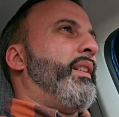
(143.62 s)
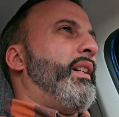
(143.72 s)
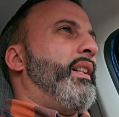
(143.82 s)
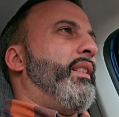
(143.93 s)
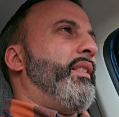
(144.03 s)

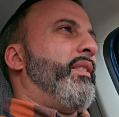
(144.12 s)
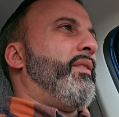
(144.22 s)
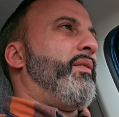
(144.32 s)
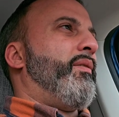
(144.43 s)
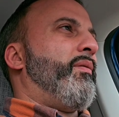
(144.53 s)
And
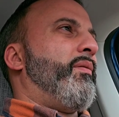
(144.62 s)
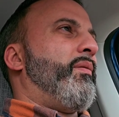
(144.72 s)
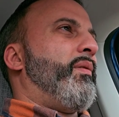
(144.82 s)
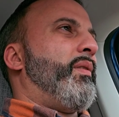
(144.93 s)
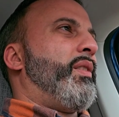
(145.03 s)

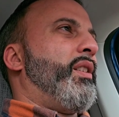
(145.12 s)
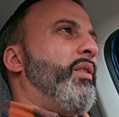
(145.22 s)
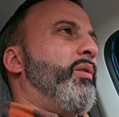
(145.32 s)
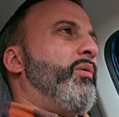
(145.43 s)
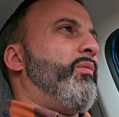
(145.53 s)

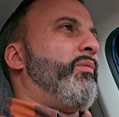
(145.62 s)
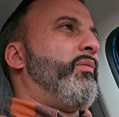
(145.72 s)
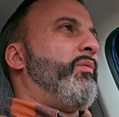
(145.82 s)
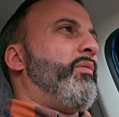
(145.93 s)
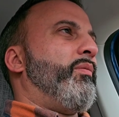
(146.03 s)
so
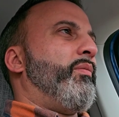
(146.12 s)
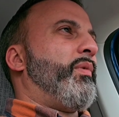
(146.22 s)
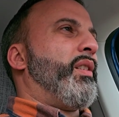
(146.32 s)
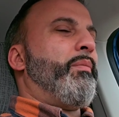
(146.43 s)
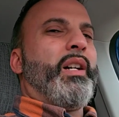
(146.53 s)

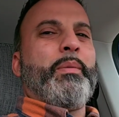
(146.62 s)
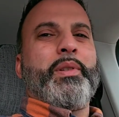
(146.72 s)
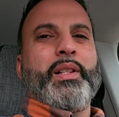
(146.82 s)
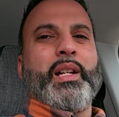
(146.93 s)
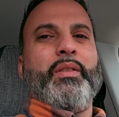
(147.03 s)

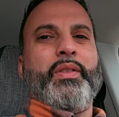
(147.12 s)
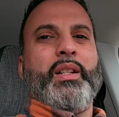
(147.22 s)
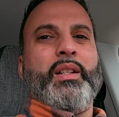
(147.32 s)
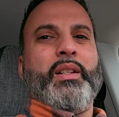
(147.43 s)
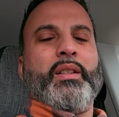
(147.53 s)
sometimes
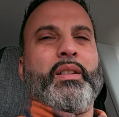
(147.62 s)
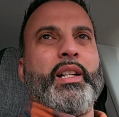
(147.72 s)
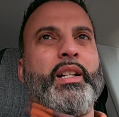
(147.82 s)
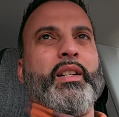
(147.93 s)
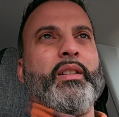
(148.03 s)
safety
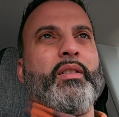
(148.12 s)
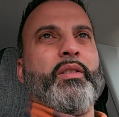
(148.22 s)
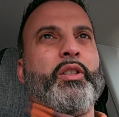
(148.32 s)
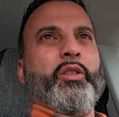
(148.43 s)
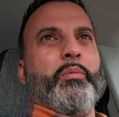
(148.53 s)
and
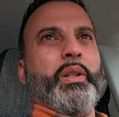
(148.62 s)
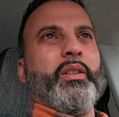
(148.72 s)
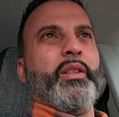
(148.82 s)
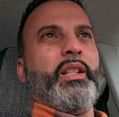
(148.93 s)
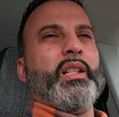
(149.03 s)

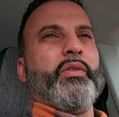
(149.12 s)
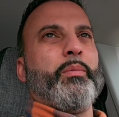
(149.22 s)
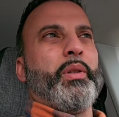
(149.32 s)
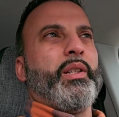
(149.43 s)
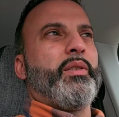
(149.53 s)
shootability of a
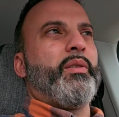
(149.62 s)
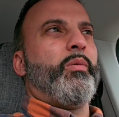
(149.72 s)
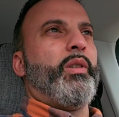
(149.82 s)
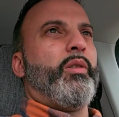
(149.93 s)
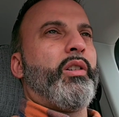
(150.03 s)
pistol
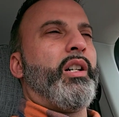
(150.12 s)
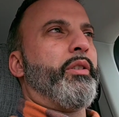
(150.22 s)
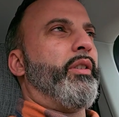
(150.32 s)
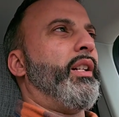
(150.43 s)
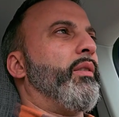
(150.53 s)
will
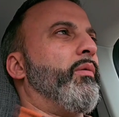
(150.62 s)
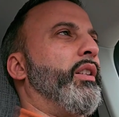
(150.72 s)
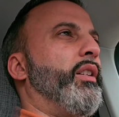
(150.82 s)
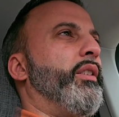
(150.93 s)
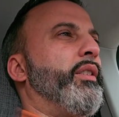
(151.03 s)
contradict one
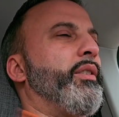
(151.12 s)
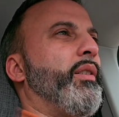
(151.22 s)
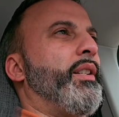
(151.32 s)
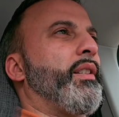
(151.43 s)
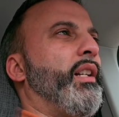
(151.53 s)
another.
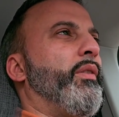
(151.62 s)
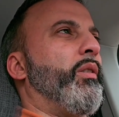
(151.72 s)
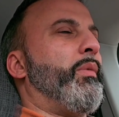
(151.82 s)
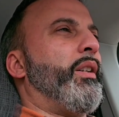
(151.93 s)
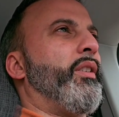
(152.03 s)
So that's kind of
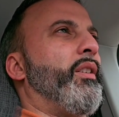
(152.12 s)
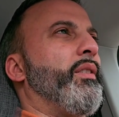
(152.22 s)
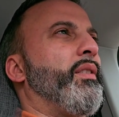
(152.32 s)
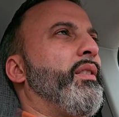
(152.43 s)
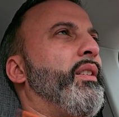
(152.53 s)
one of my
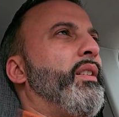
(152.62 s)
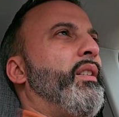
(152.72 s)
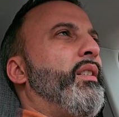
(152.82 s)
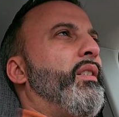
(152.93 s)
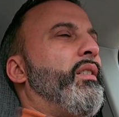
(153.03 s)
thoughts.
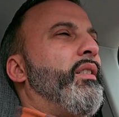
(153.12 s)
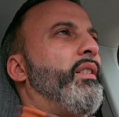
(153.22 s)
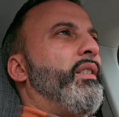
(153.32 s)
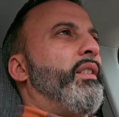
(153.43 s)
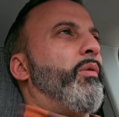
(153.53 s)

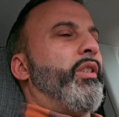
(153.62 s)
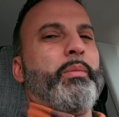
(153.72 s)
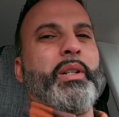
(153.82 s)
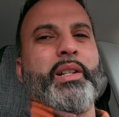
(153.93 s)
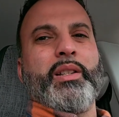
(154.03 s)
And one of the
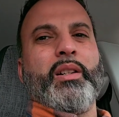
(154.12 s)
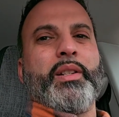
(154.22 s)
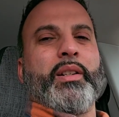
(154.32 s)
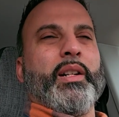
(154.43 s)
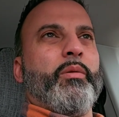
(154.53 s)
biggest
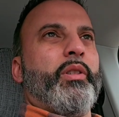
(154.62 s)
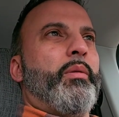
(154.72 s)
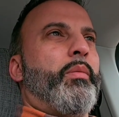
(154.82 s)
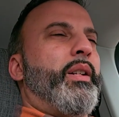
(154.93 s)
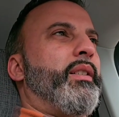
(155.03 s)
thoughts I kind of wanted
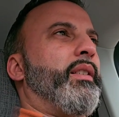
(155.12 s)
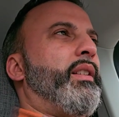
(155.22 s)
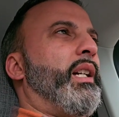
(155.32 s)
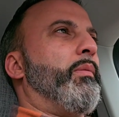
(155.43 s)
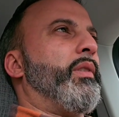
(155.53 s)
to bring to the
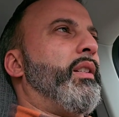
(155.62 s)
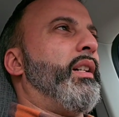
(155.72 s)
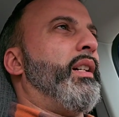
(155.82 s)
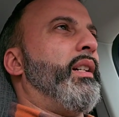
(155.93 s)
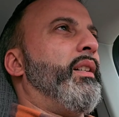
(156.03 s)
table
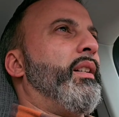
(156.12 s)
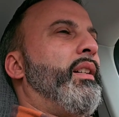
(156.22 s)
today.